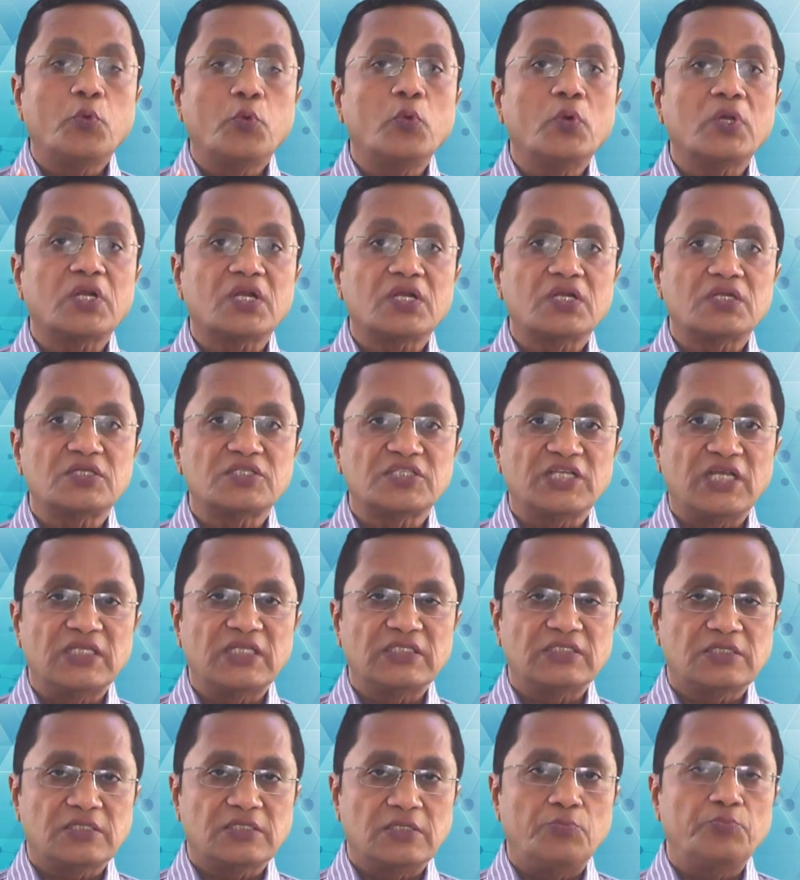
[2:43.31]
poorer
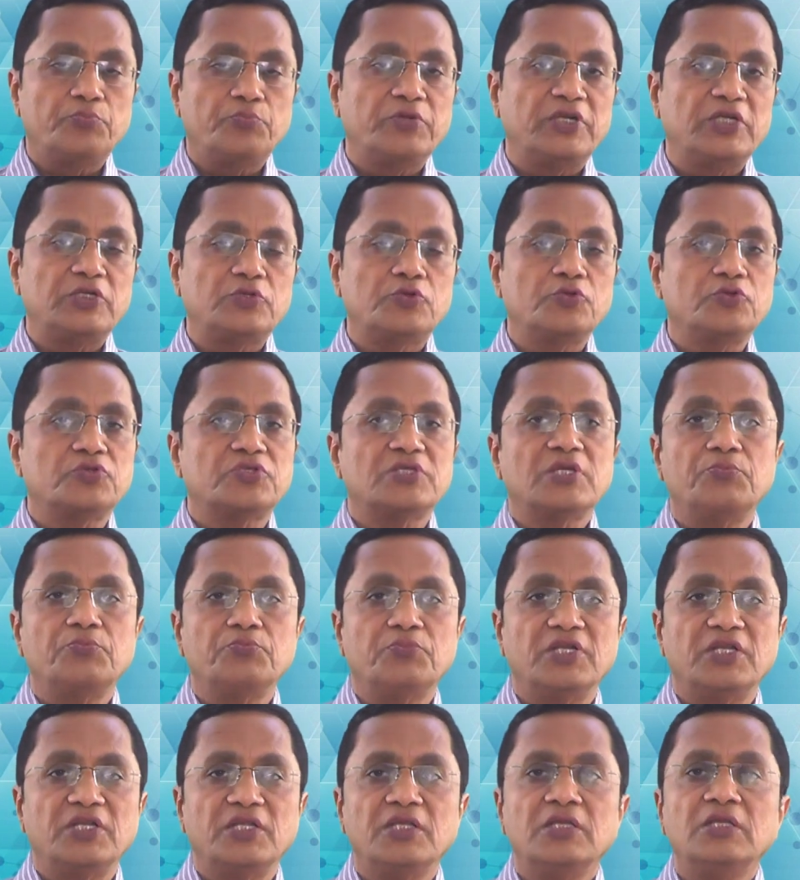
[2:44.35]
chance compared to
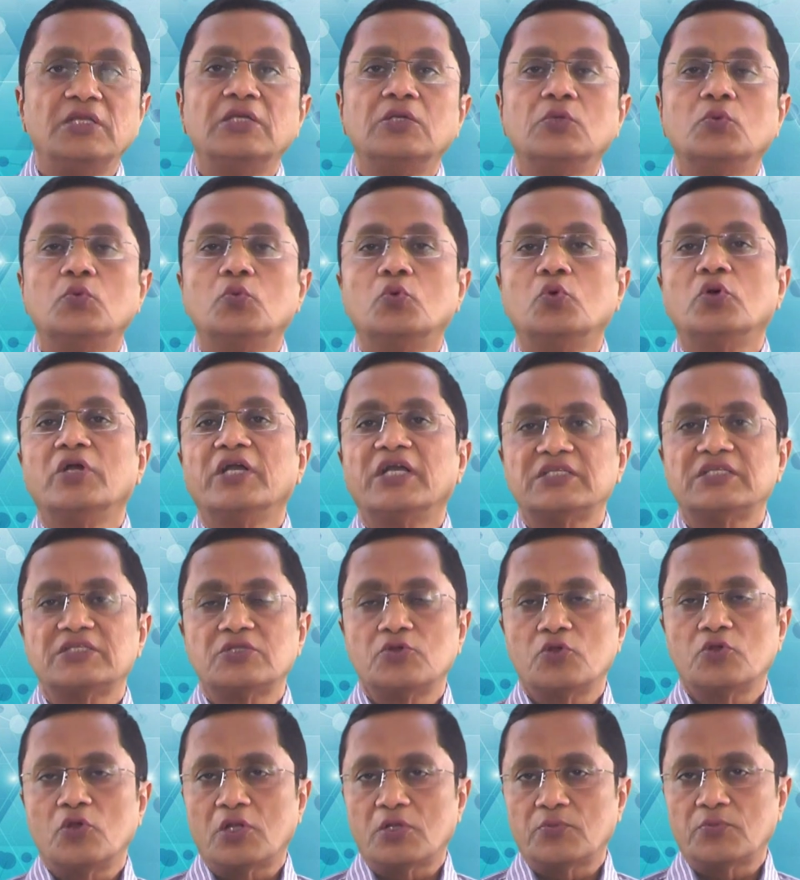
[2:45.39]
somebody who has
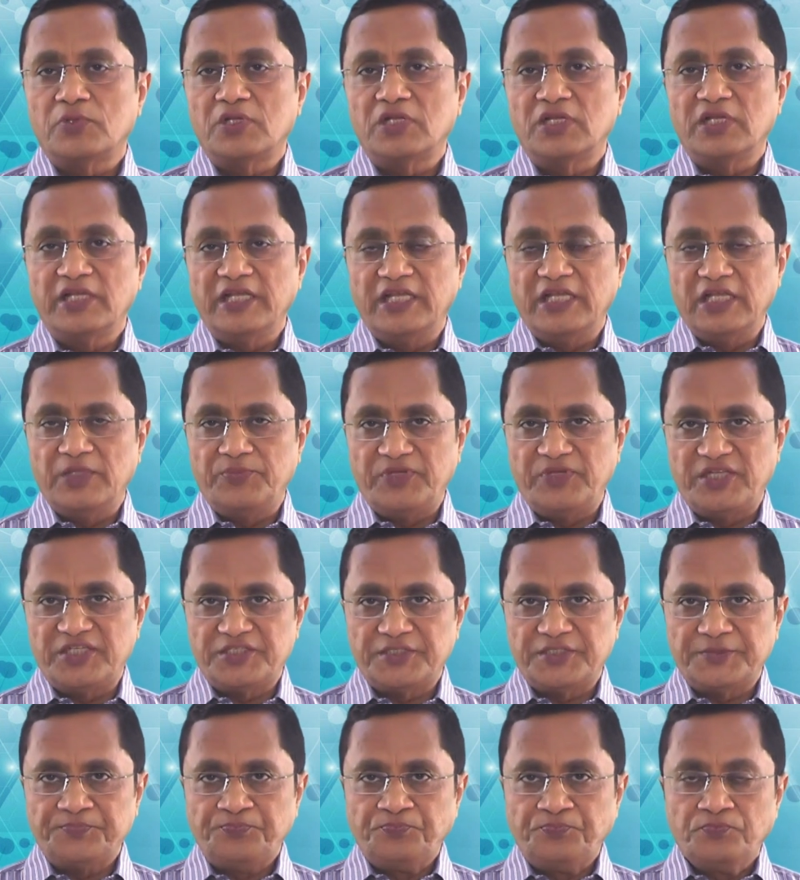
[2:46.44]
normal AMH.